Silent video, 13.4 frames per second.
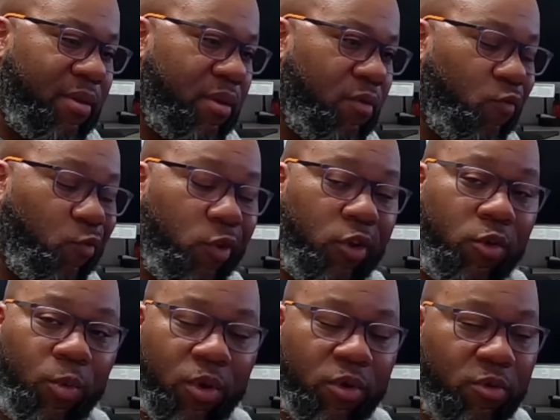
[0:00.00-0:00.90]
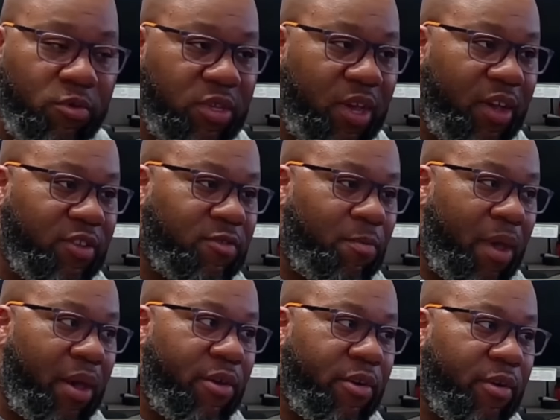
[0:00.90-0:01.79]
Real world tests
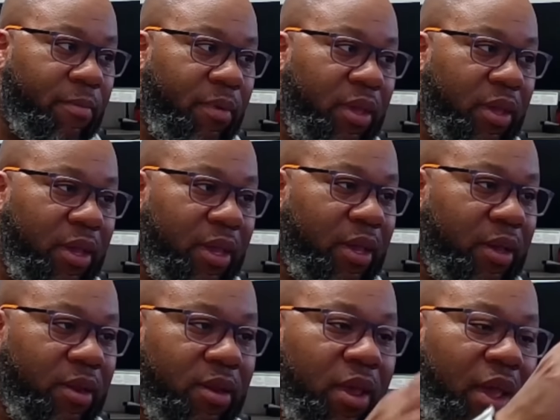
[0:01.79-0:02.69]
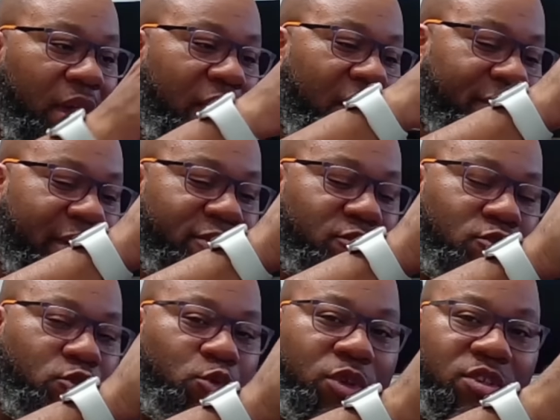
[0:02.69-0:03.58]
matter to me. Again, if I
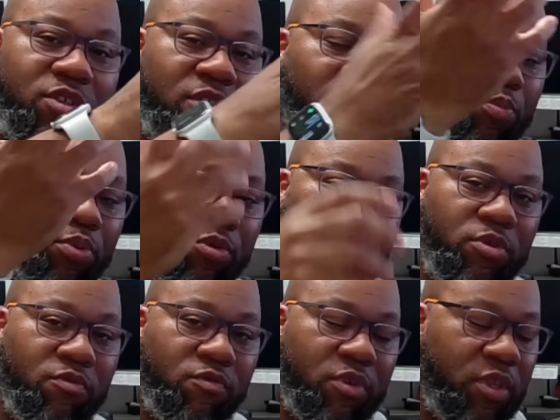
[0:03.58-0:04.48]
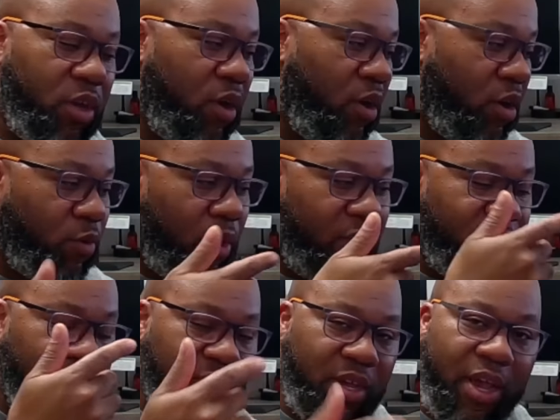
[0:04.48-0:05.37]
squeeze it and pulled it really hard while
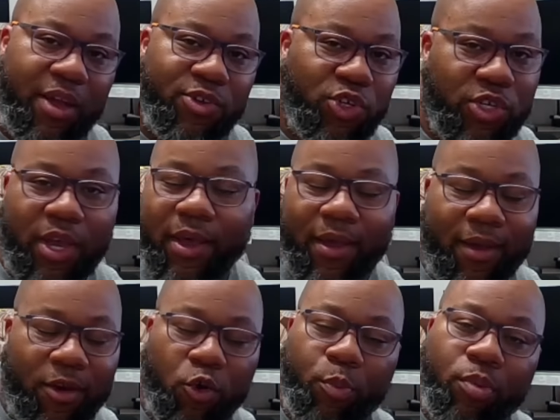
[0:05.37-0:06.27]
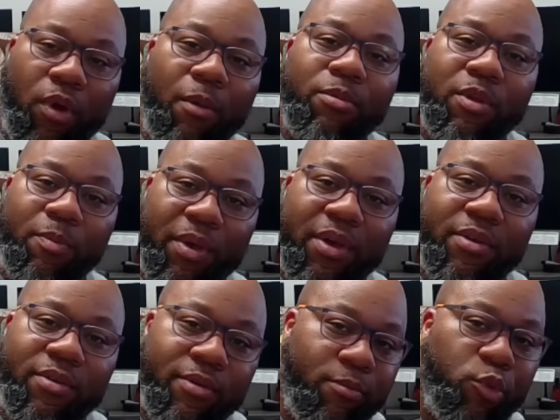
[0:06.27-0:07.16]
it's attached, yeah, it'll probably
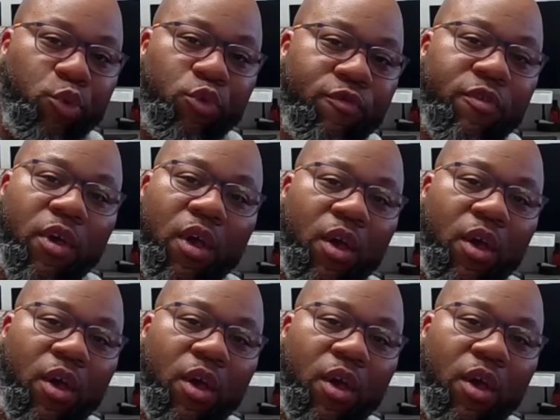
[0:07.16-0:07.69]
bend and move.